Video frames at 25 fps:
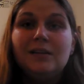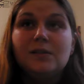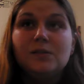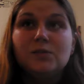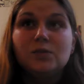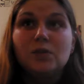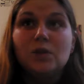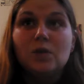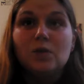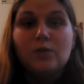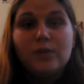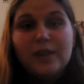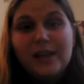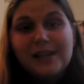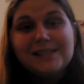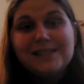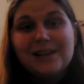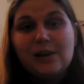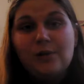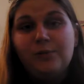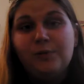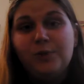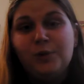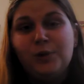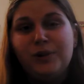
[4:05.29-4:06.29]
So that's
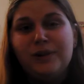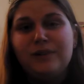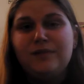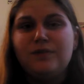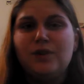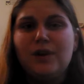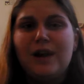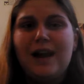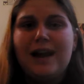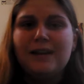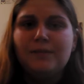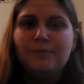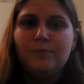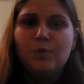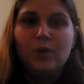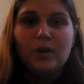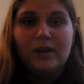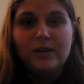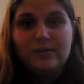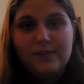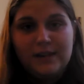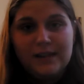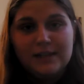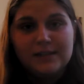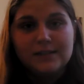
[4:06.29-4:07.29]
helpful if you're at a more
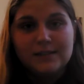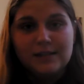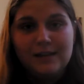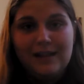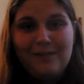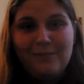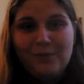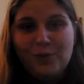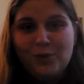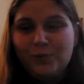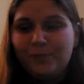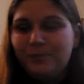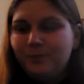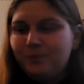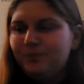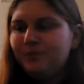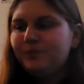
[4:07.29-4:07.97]
advanced level.